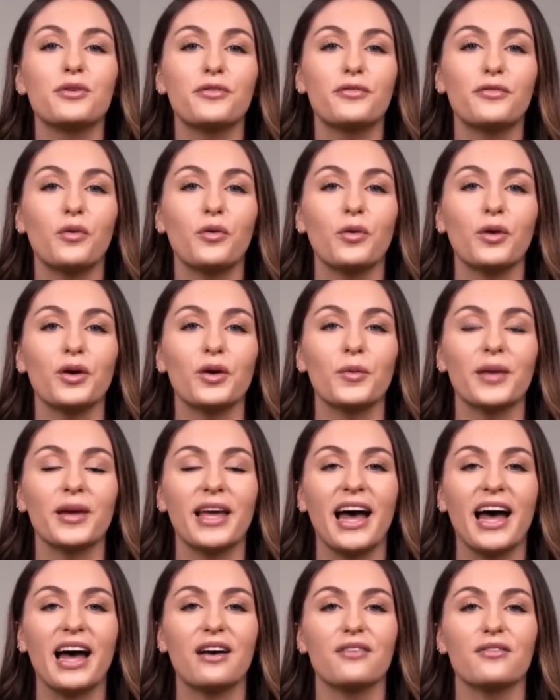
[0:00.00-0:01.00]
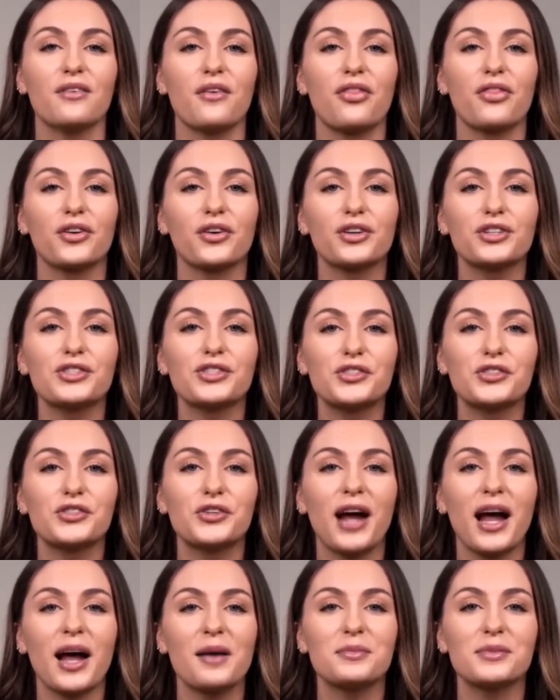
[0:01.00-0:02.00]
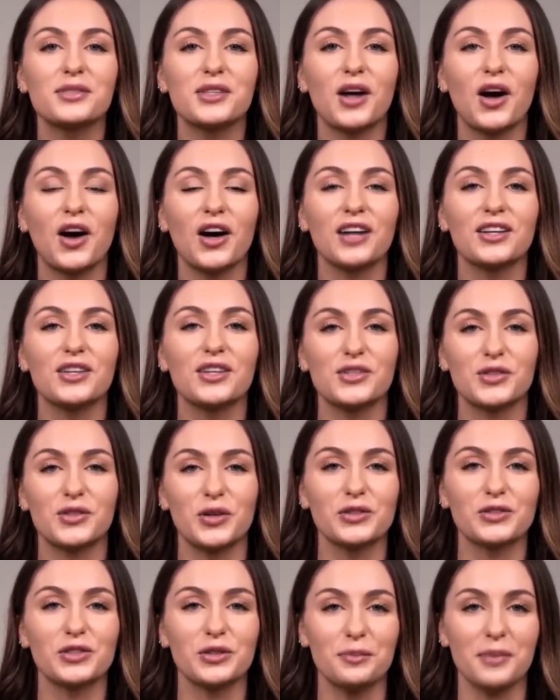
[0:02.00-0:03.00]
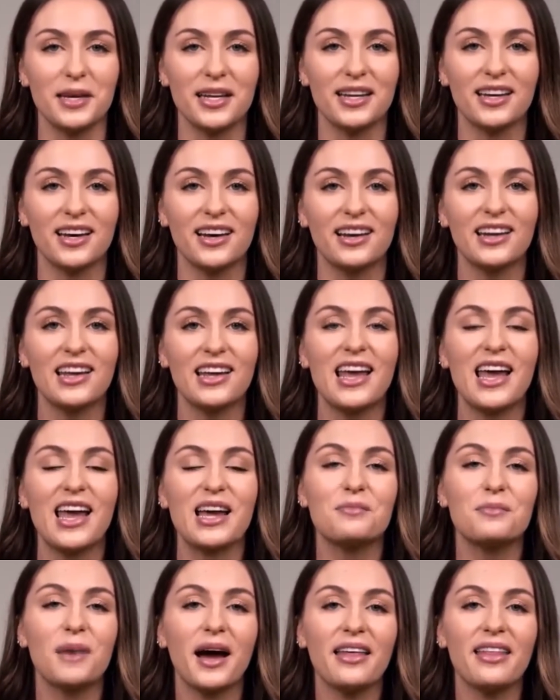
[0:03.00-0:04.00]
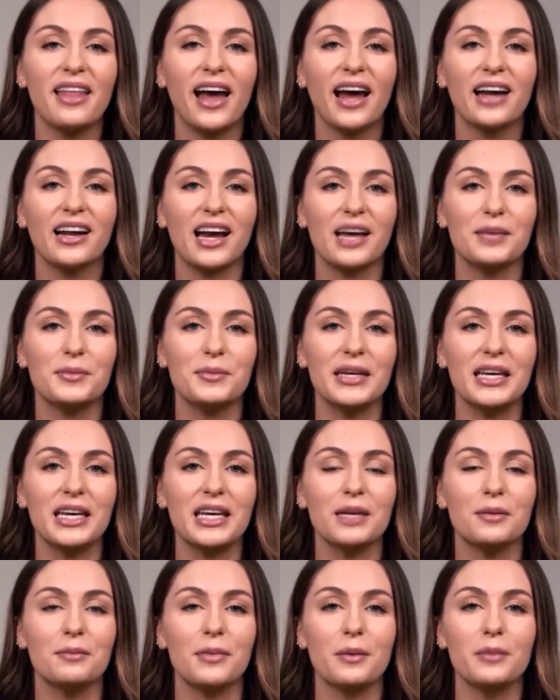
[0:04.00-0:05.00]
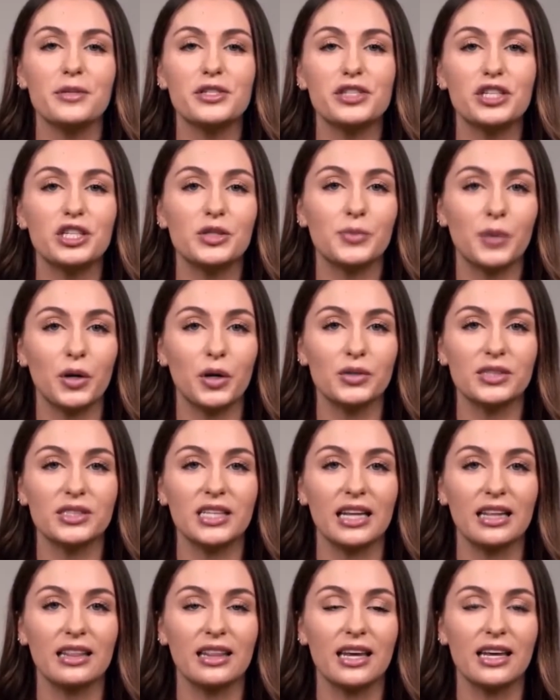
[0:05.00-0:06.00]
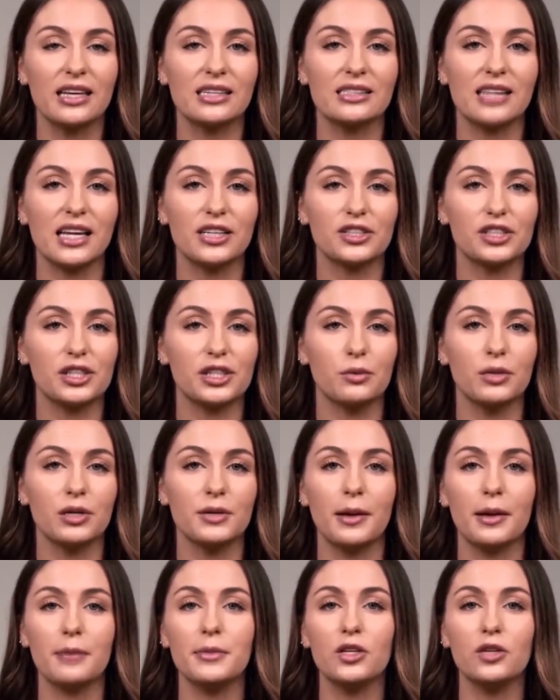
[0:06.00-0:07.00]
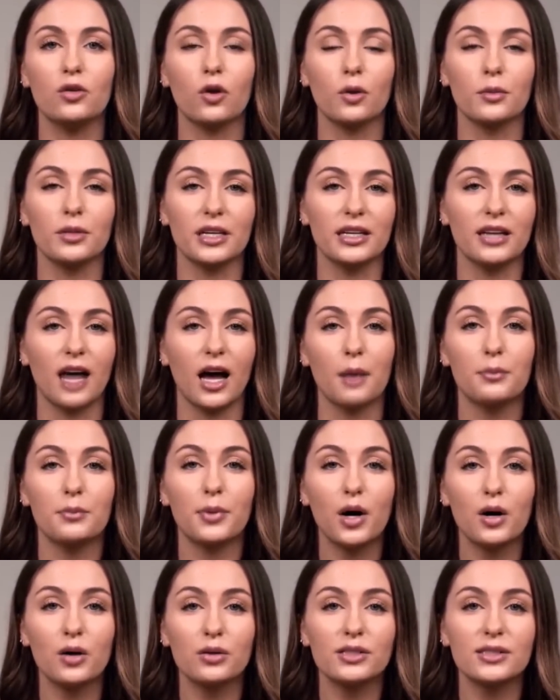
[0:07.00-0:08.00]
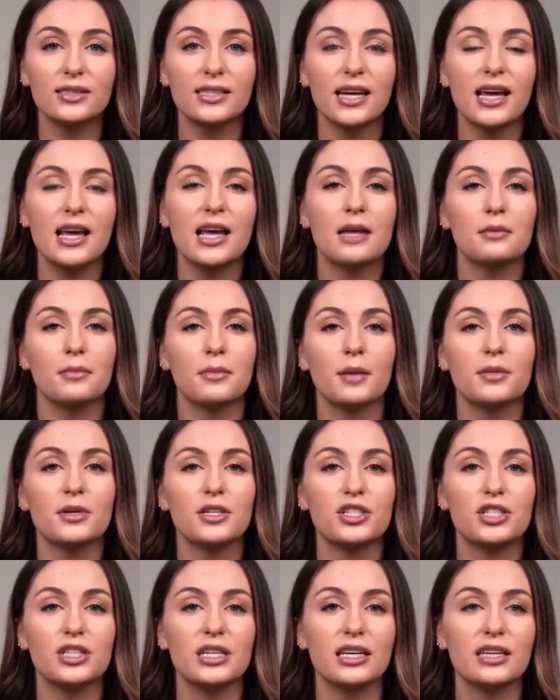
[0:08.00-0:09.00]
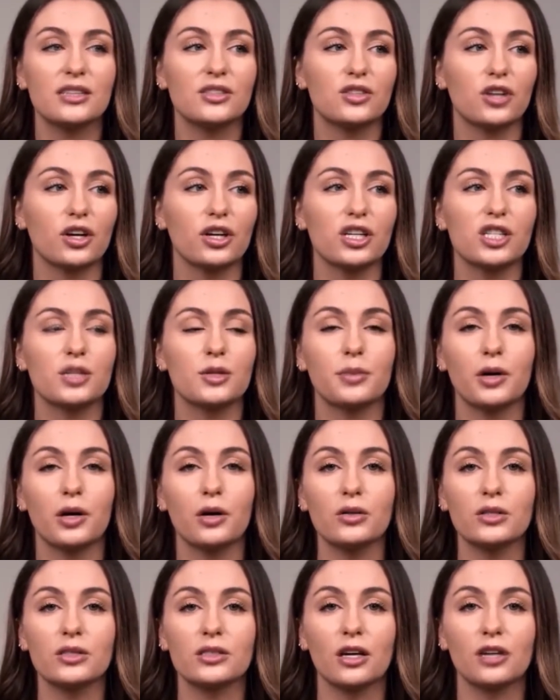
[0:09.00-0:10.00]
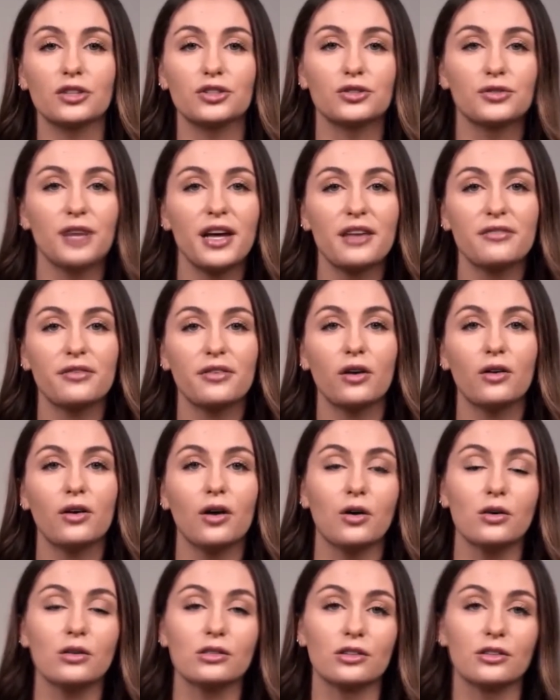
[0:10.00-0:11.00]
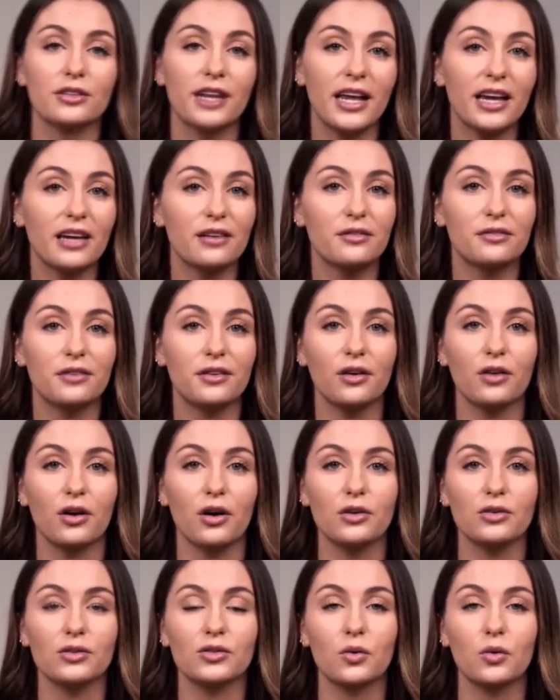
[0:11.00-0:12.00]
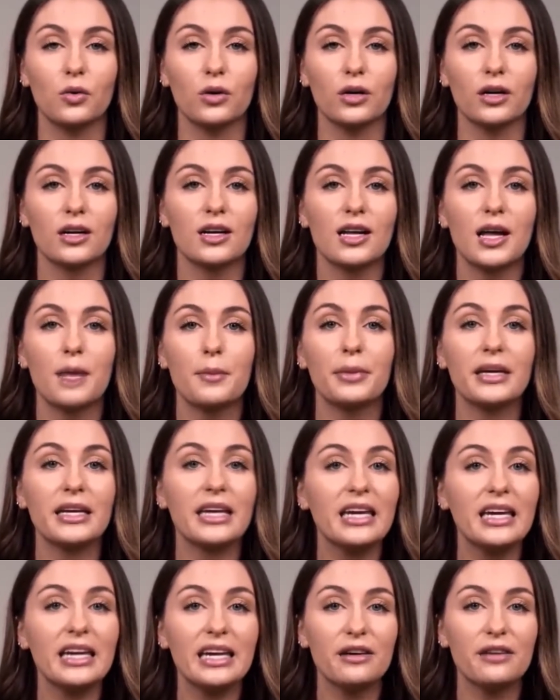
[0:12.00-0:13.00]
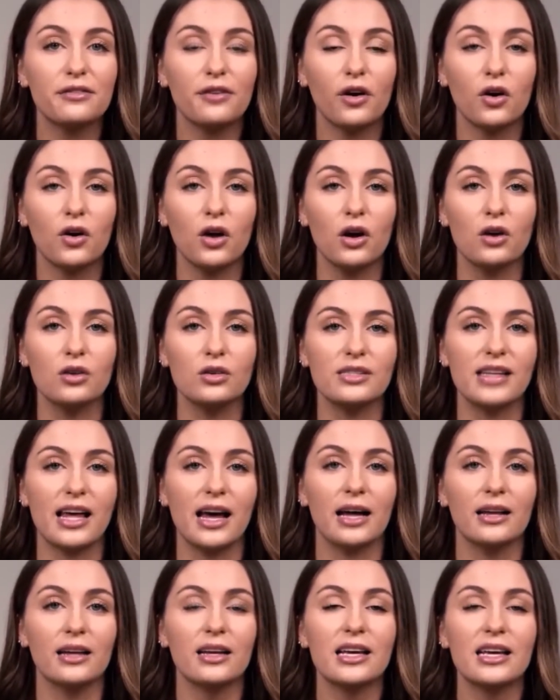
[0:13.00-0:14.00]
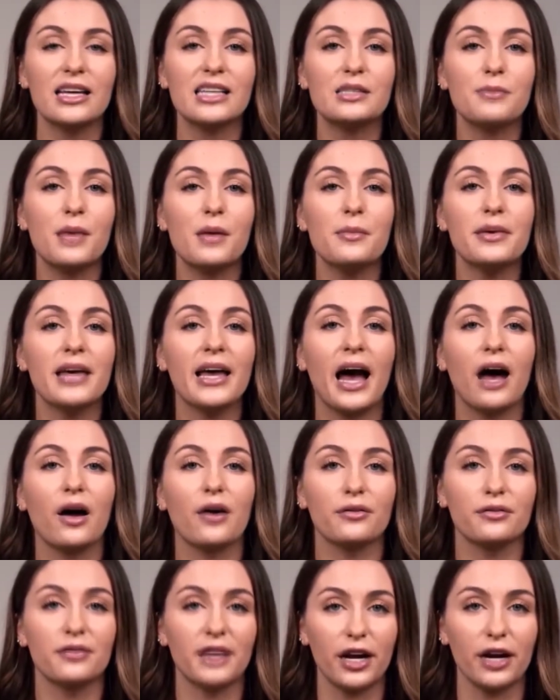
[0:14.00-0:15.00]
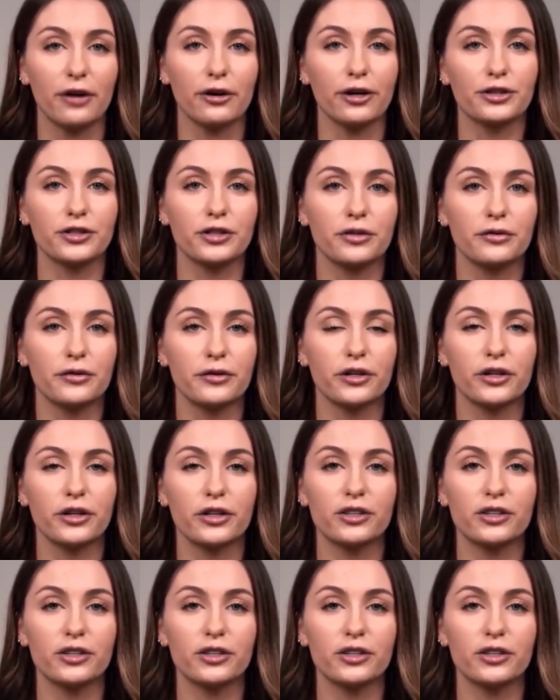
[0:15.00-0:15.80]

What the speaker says: 4, we have thirst traps on social media. And by that, I mean maybe she's posting things that she would maybe normally not post. Maybe she has started to post lingerie photos or naked photos or bikini photos that is maybe out of character for her.